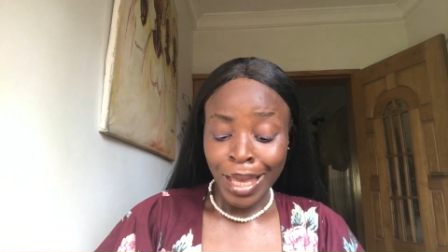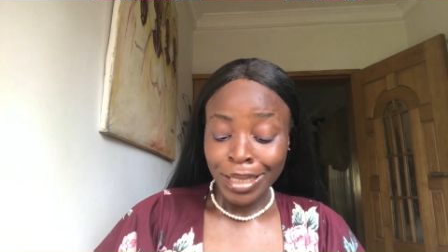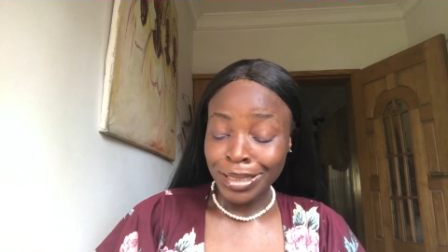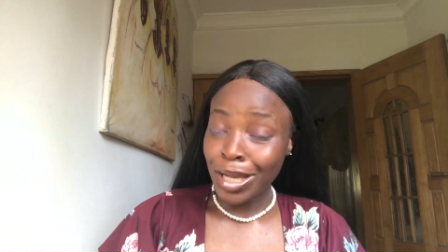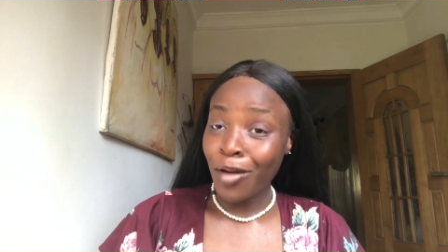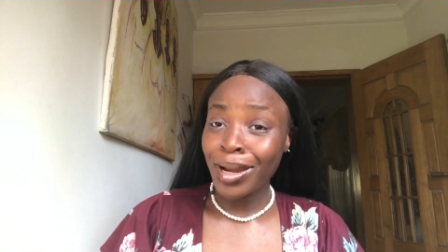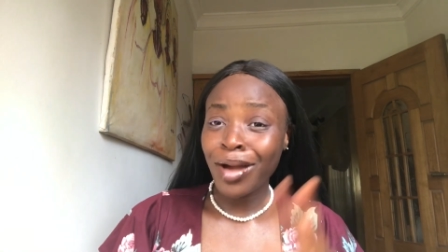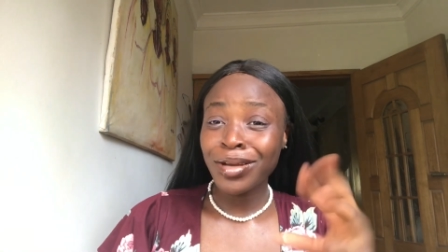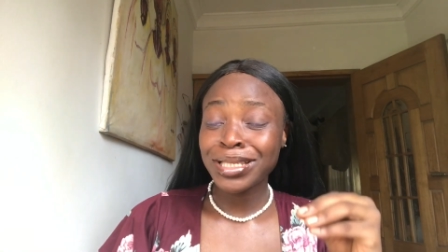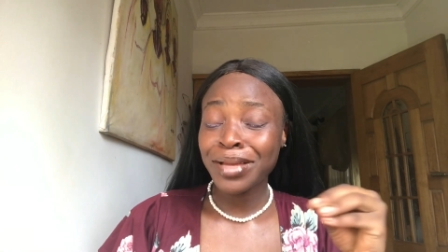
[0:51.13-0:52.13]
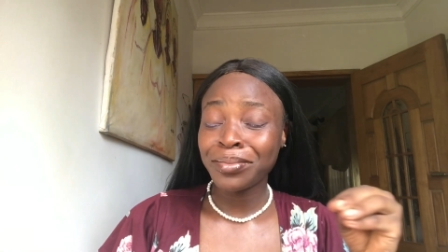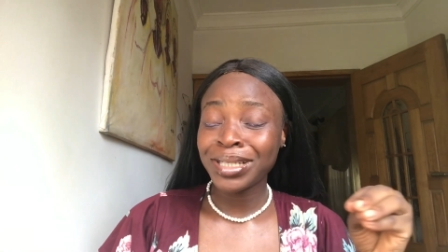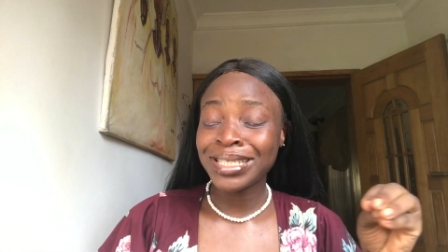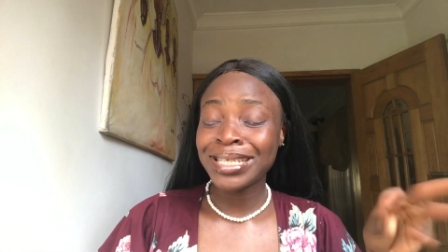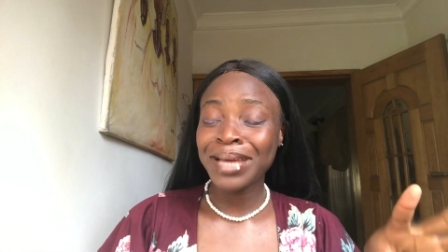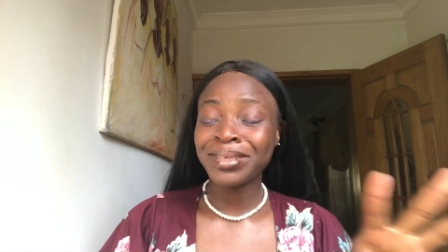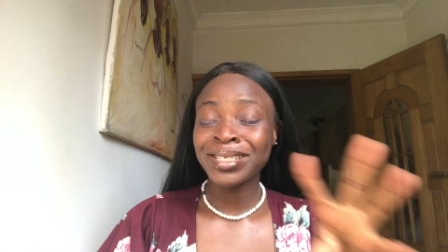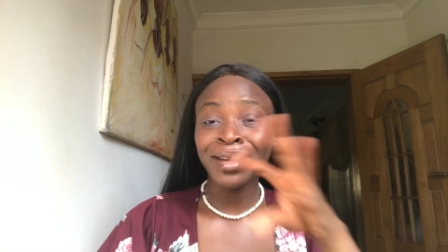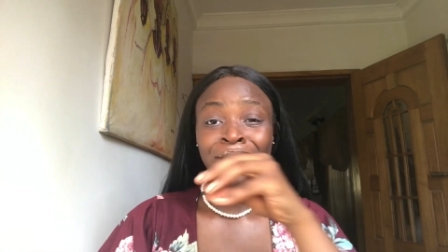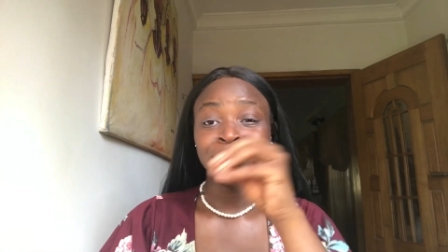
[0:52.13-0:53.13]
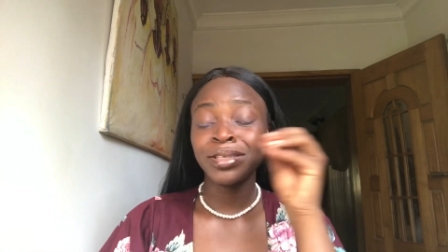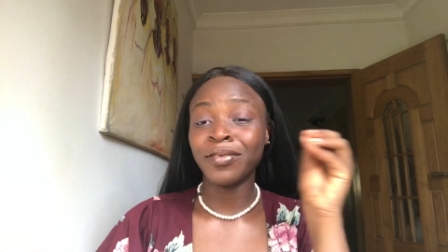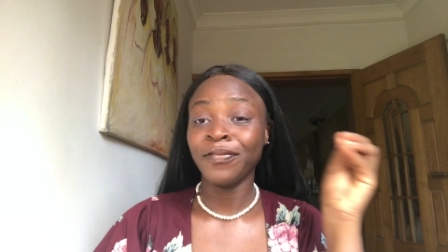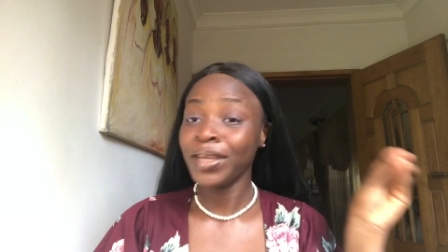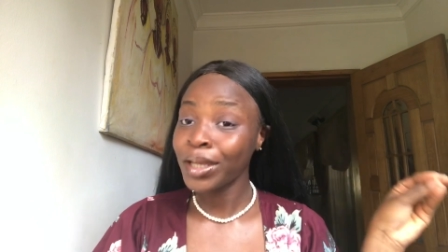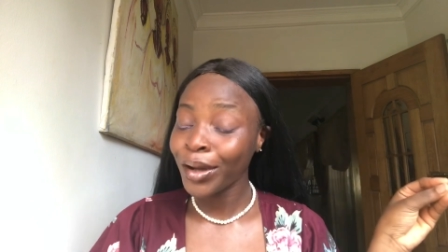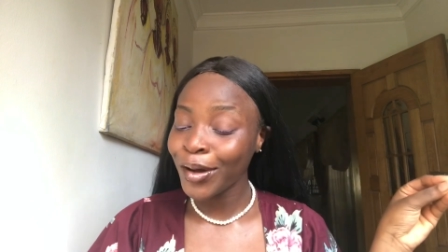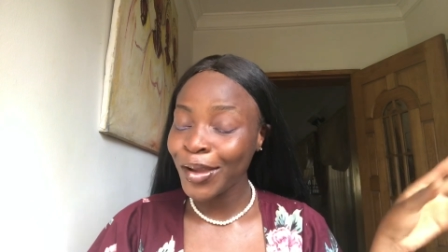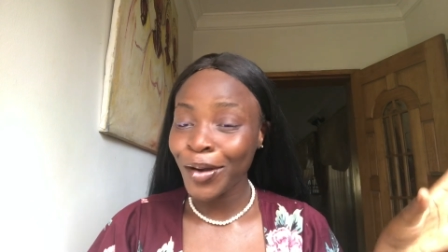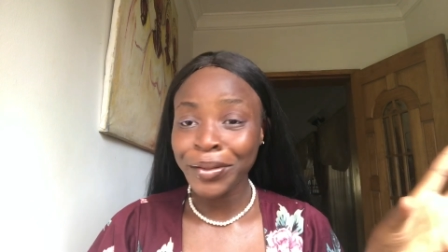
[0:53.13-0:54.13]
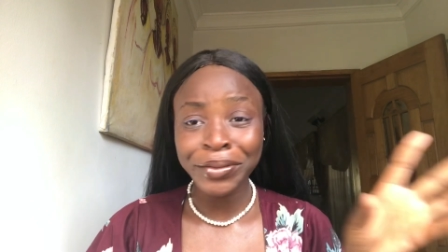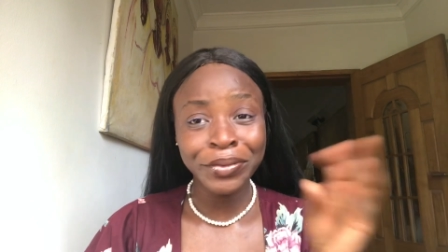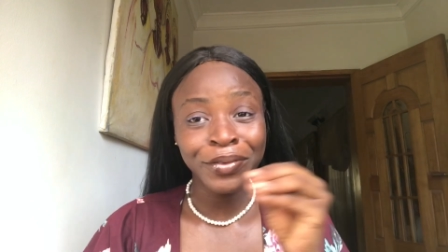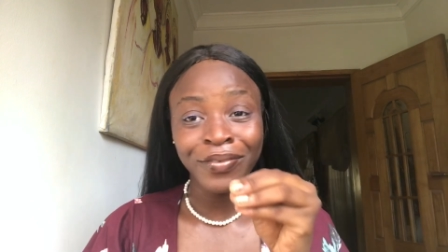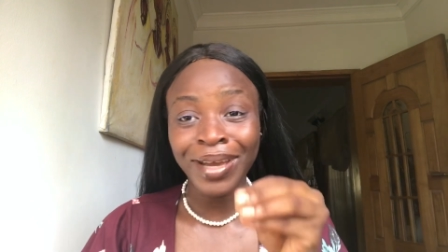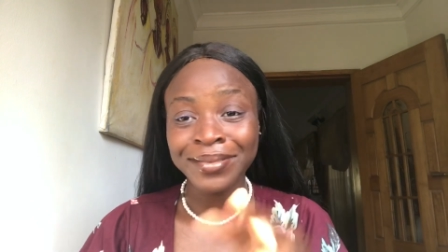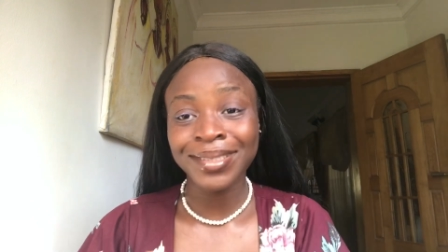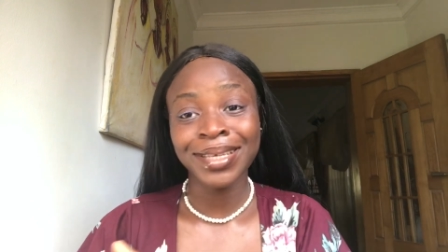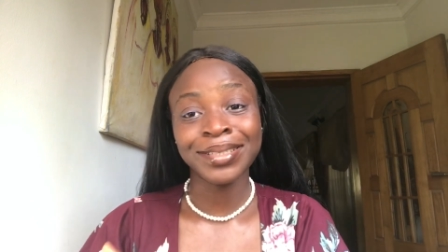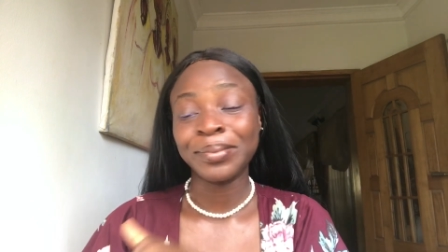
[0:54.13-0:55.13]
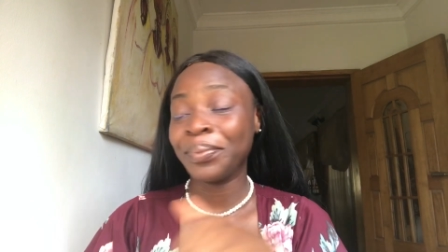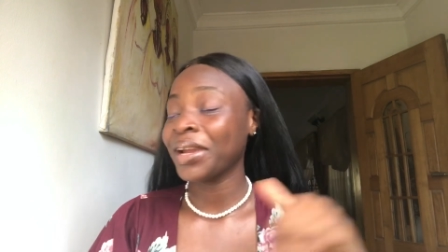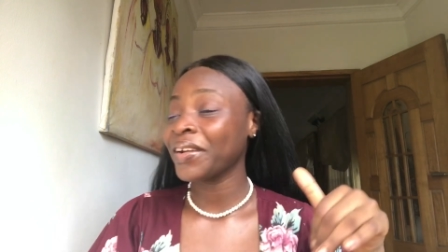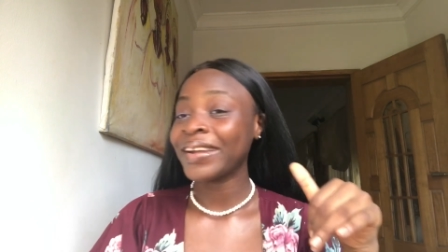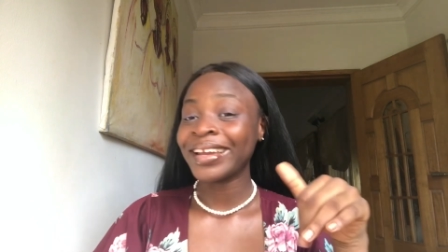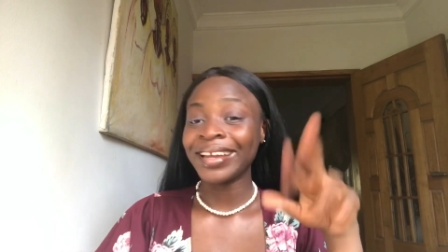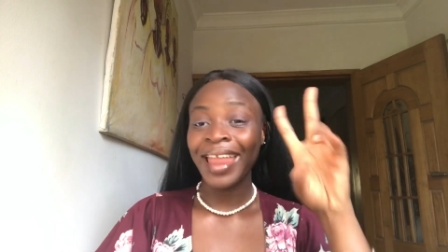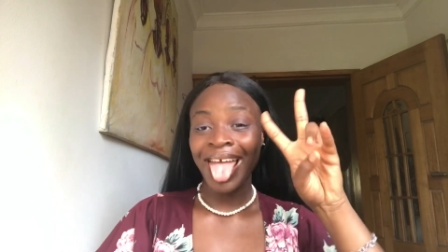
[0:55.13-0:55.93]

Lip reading: So without wasting anybody's time, let's get right into the video. You already know the vibes, and that's some period.